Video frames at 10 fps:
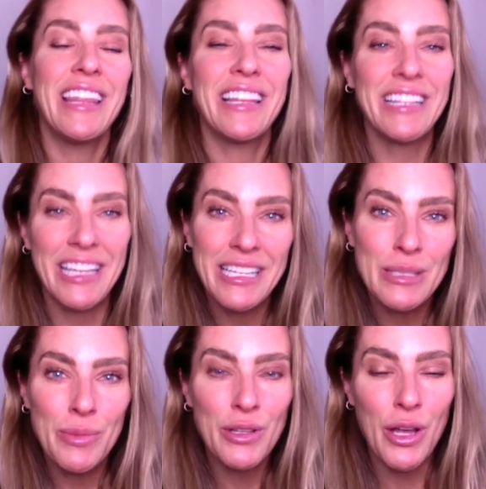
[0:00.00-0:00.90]
The link is
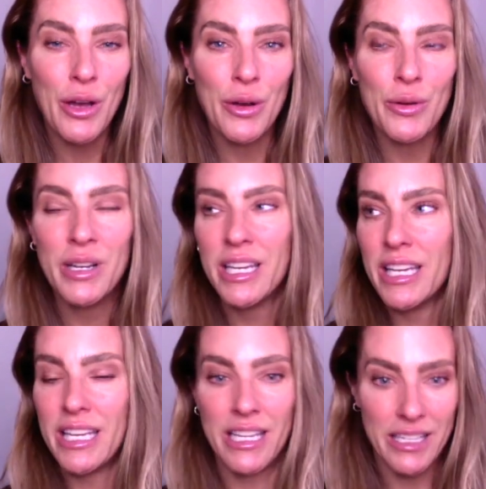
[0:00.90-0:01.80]
below.
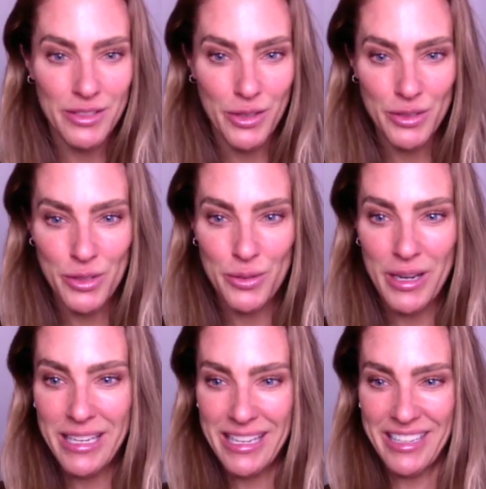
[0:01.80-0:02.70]
It is also
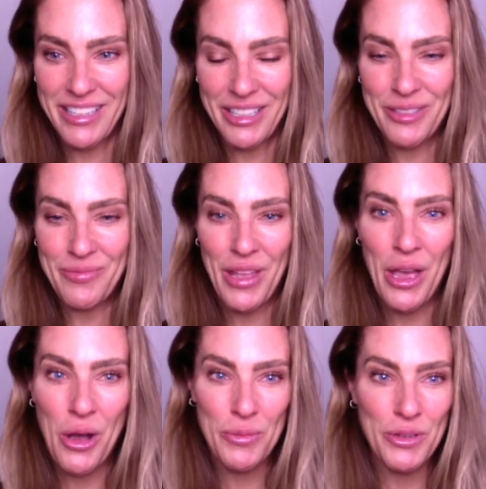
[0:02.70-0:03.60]
right here. I
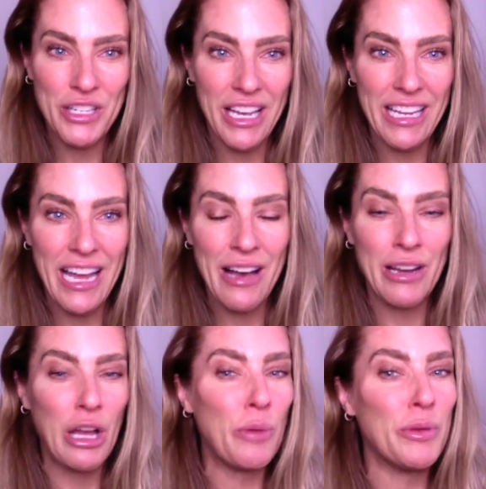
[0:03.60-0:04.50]
hope you check it out.
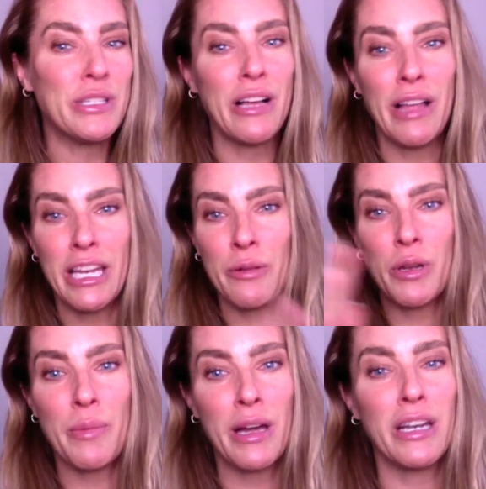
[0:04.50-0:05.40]
I hope you tell anyone
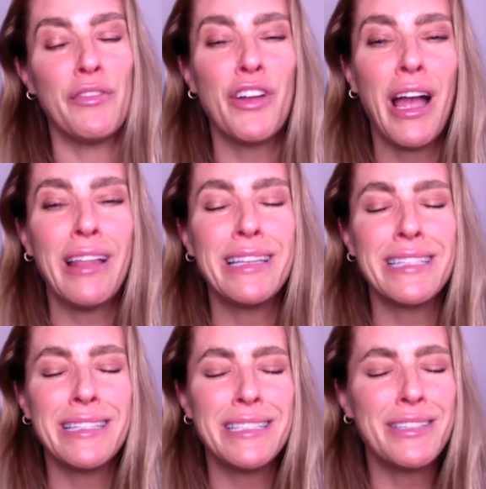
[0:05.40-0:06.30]
about it. If you're highly
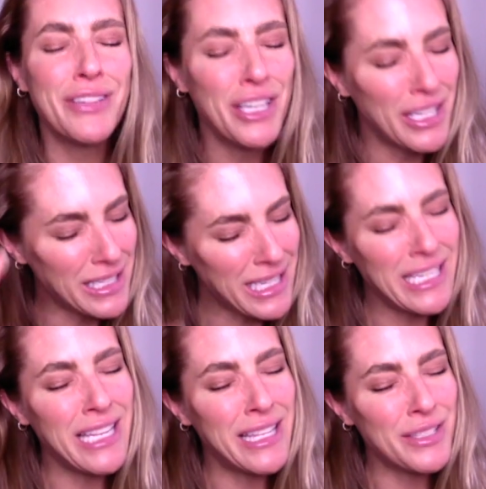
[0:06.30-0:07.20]
sensitive, you
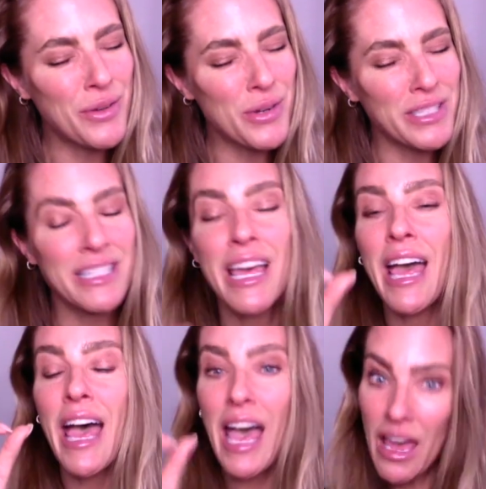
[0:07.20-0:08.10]
need this course
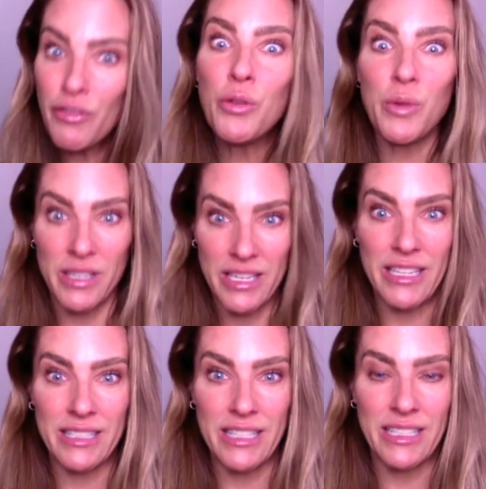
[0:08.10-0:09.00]
Everyone
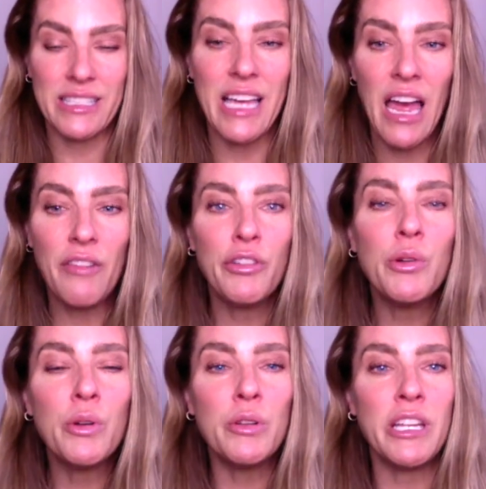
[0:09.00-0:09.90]
needs this.
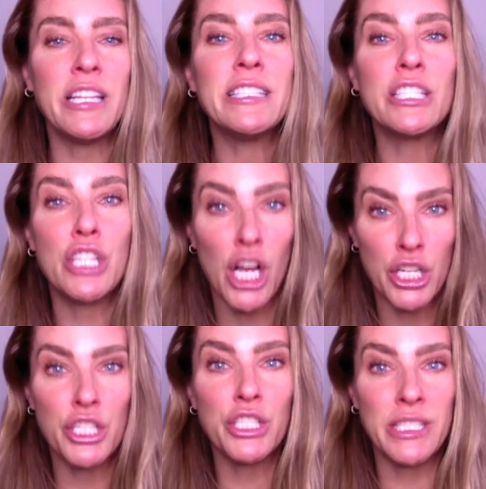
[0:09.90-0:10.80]
Everyone needs to
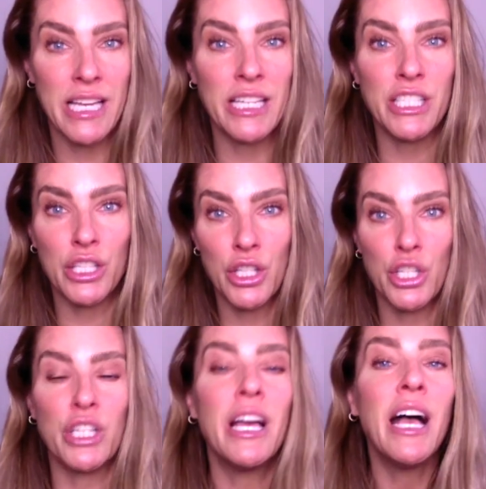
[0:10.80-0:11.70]
understand and
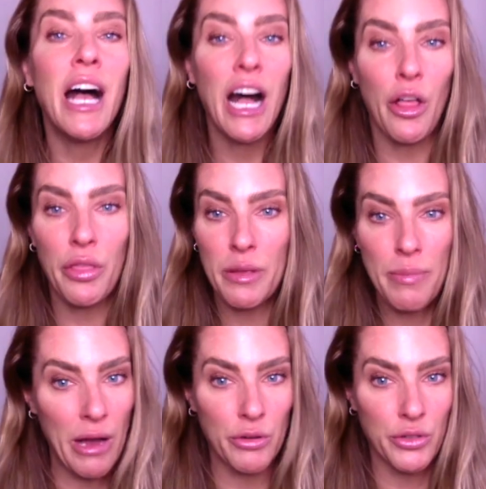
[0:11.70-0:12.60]
learn healthy
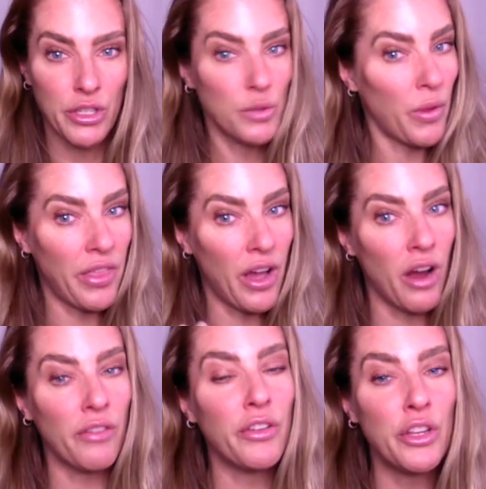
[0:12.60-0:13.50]
boundaries, what they
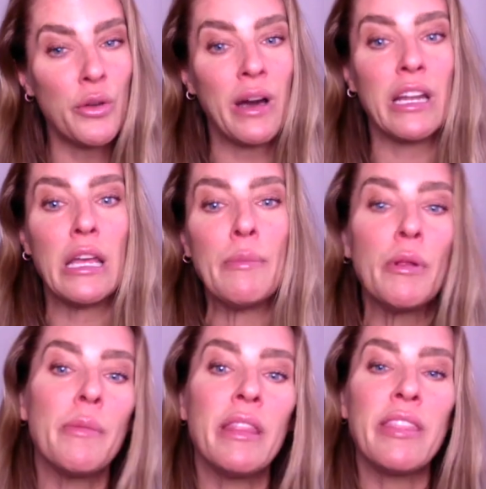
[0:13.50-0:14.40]
are for you, how to
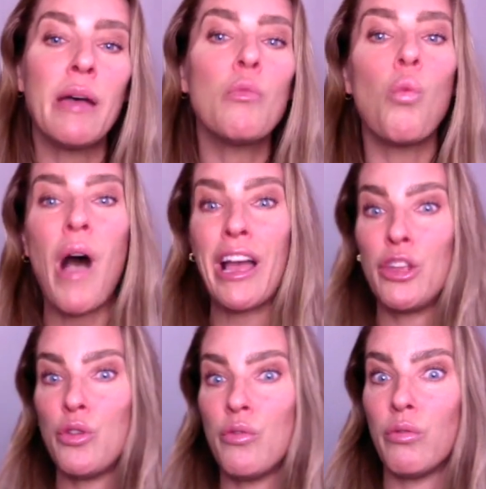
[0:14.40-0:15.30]
implement them, why
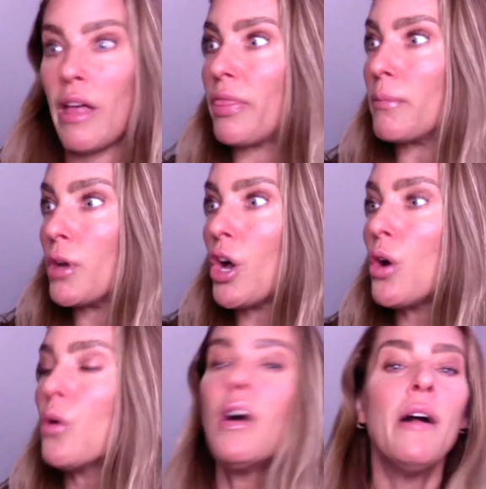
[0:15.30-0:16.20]
you let them
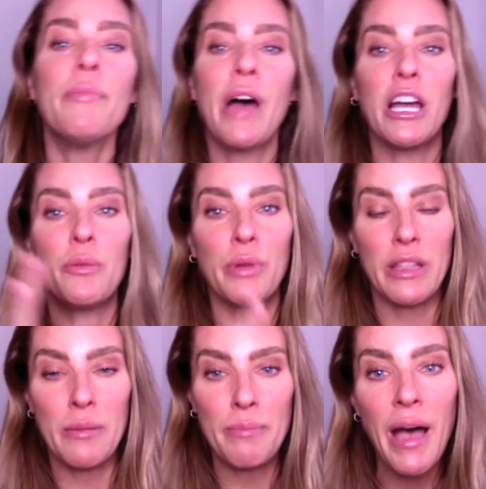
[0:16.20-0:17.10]
go, how to bring
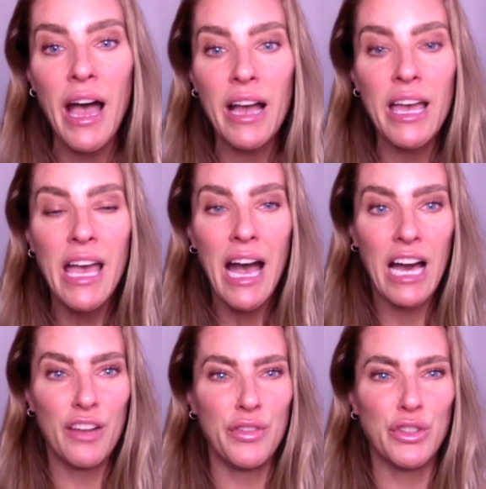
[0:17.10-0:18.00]
them back,
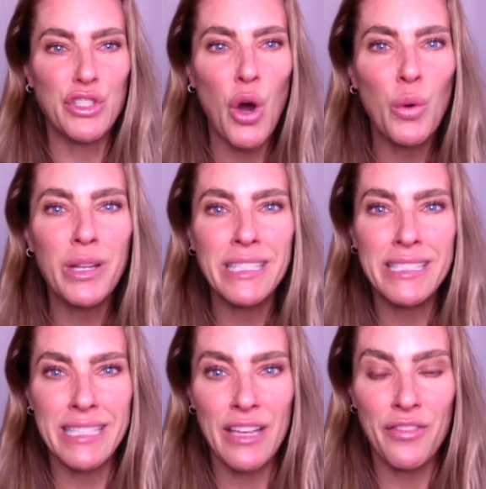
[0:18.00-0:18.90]
how to feel totally
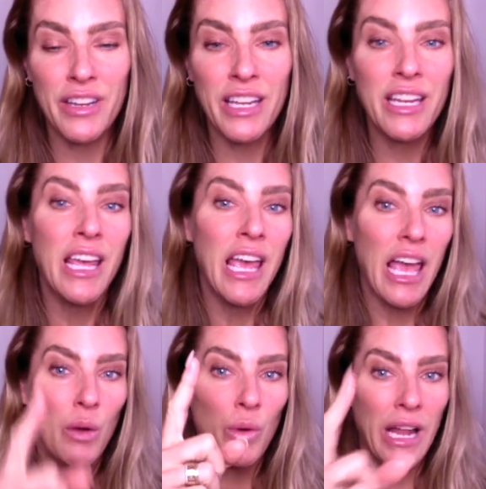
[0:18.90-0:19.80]
safe in it.
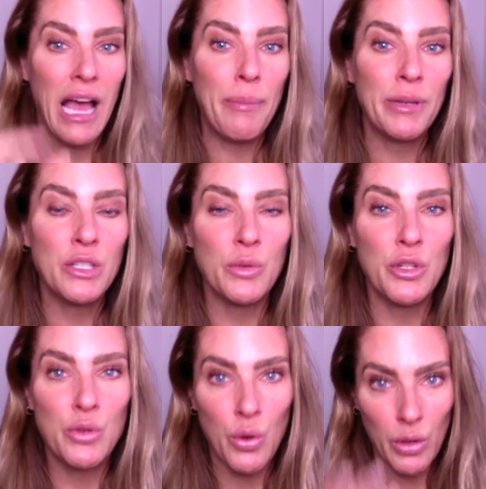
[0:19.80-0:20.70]
And what happens when
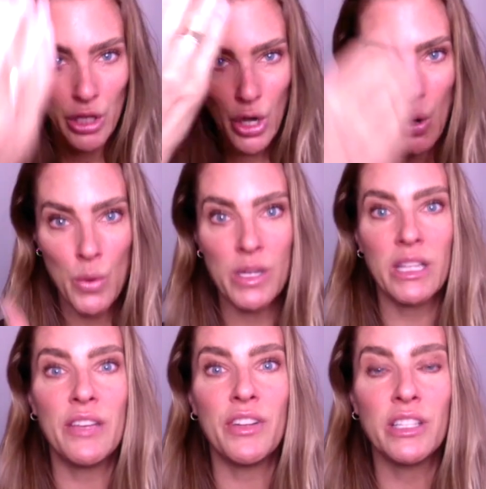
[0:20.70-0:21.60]
you totally own and
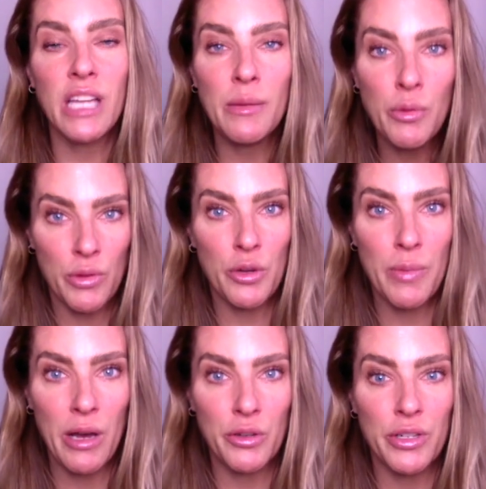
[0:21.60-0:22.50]
live in alignment with your
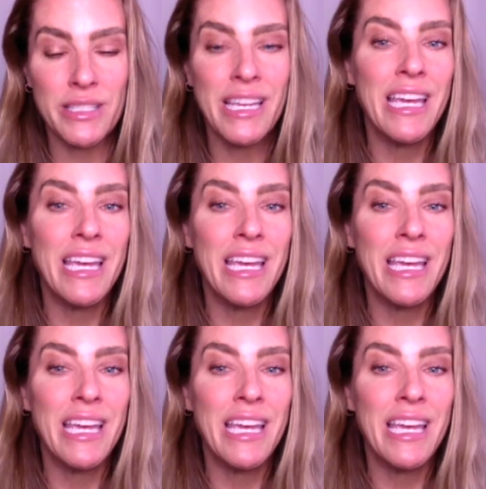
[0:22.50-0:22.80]
boundaries